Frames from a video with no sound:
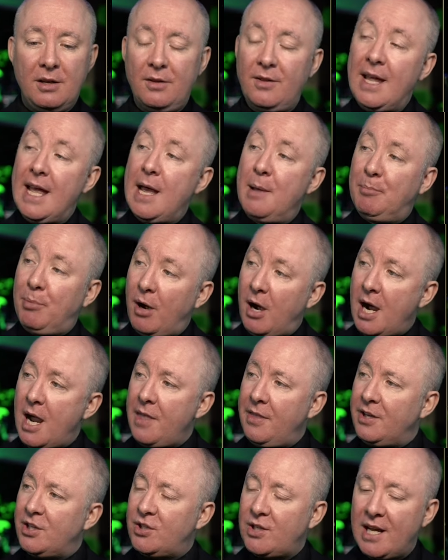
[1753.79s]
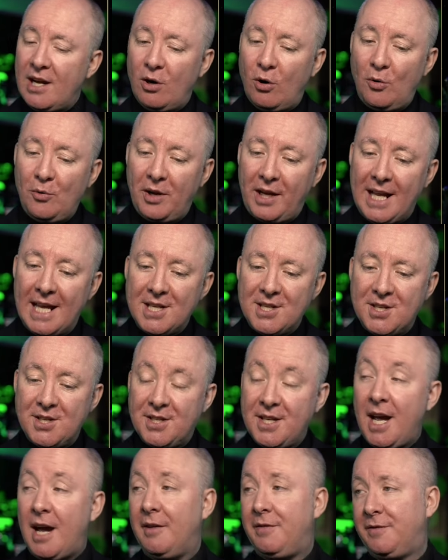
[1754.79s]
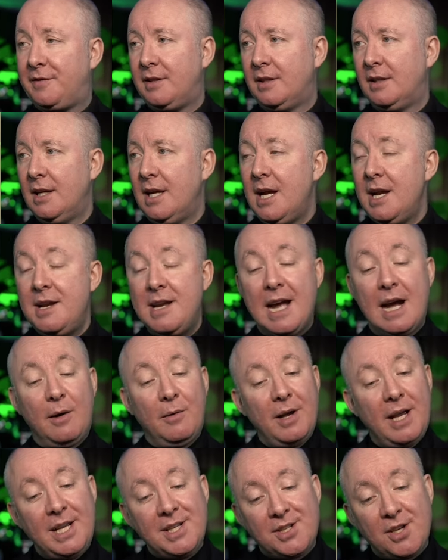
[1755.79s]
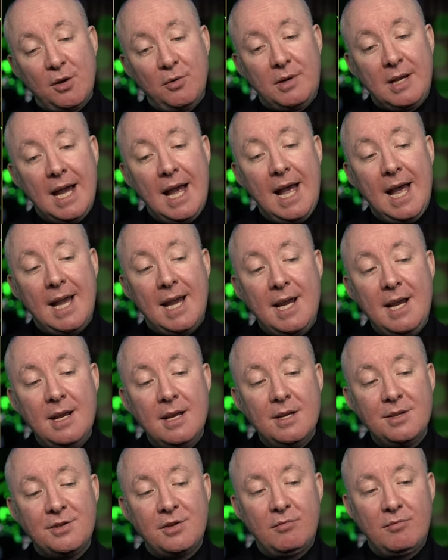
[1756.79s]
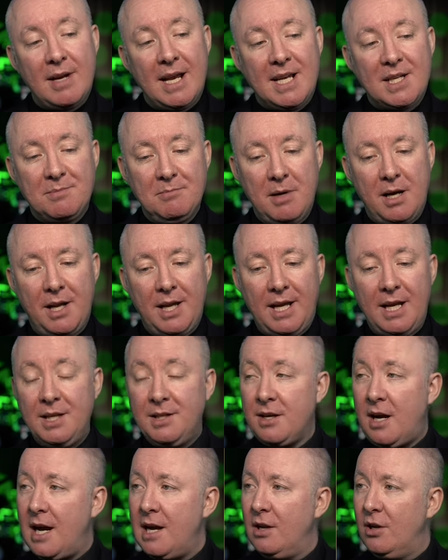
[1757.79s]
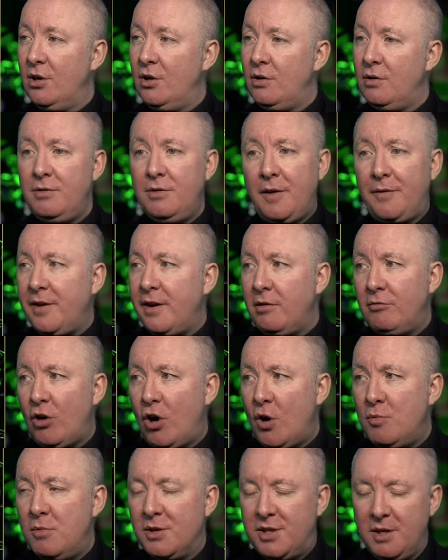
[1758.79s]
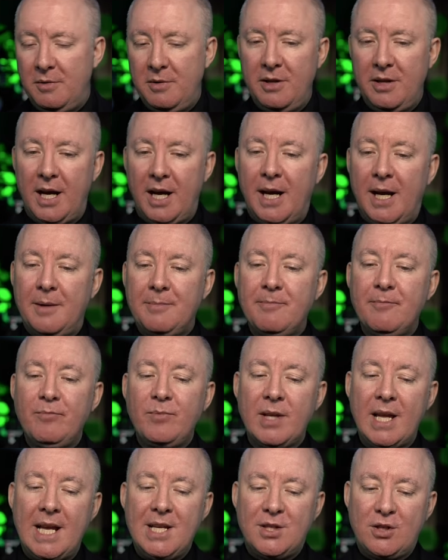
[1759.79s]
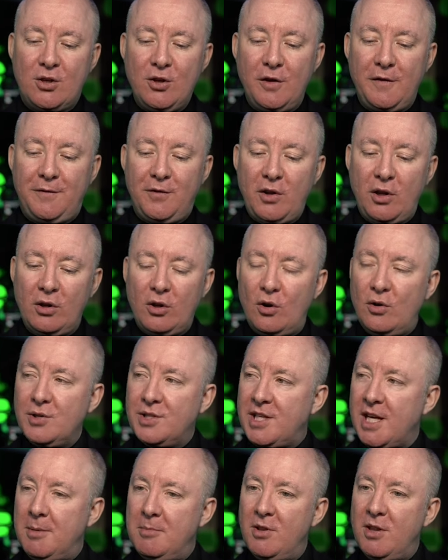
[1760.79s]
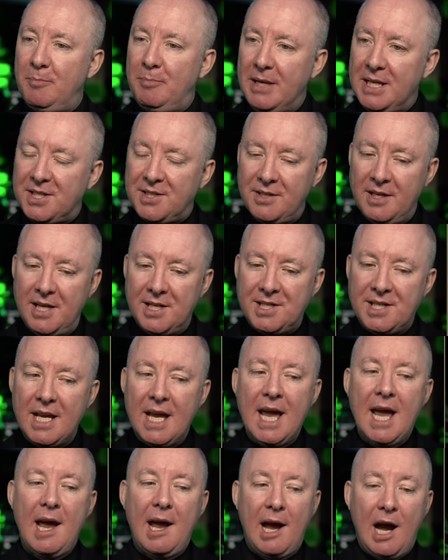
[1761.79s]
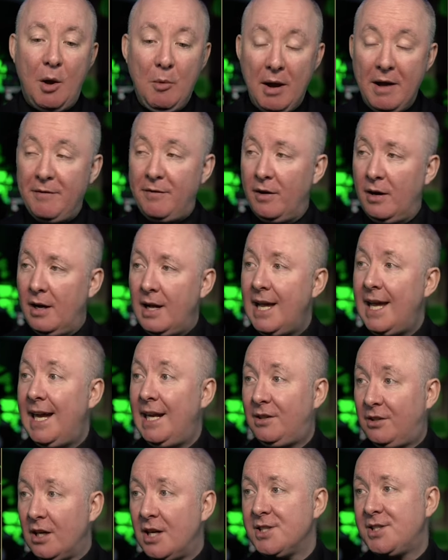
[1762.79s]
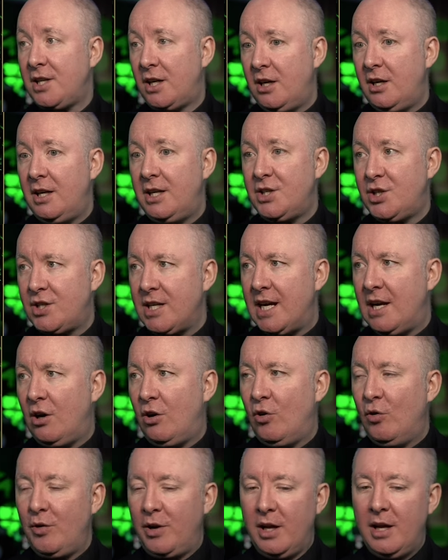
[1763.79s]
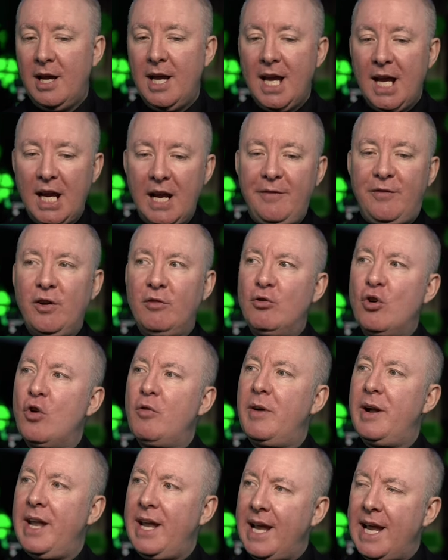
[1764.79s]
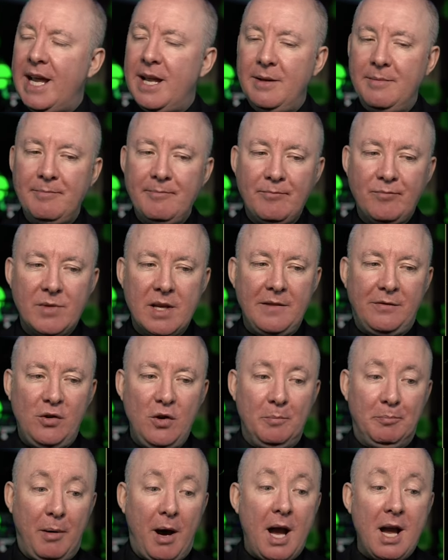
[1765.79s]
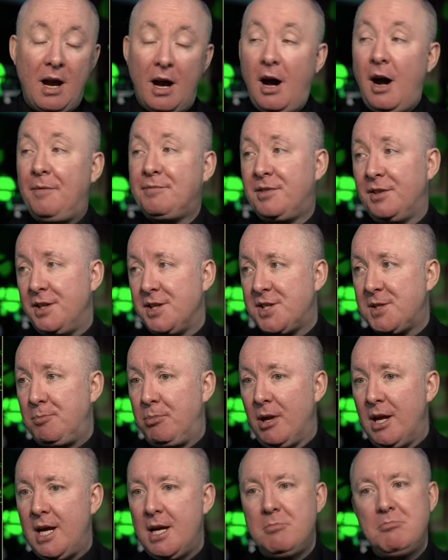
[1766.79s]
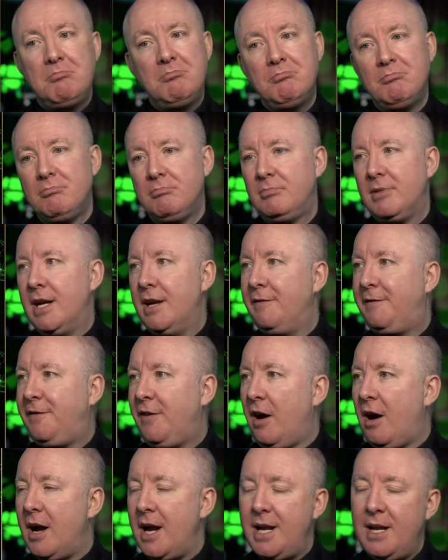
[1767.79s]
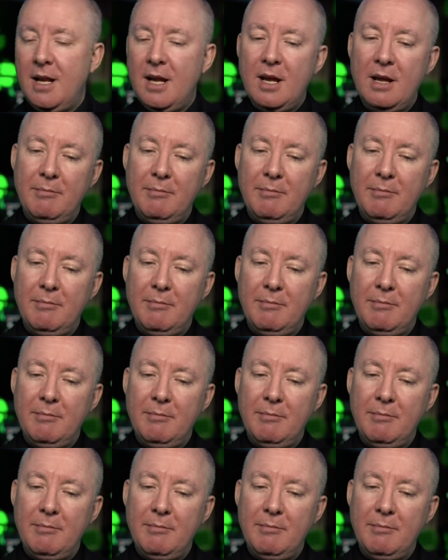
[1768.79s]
Thereby, the shareholder gets stuffed. Now, it's okay to raise money and dilute. Nothing wrong with doing that. It's good for the long term of the business. However, it does hurt a shareholder if you're already in. If you buy after the split, then fine.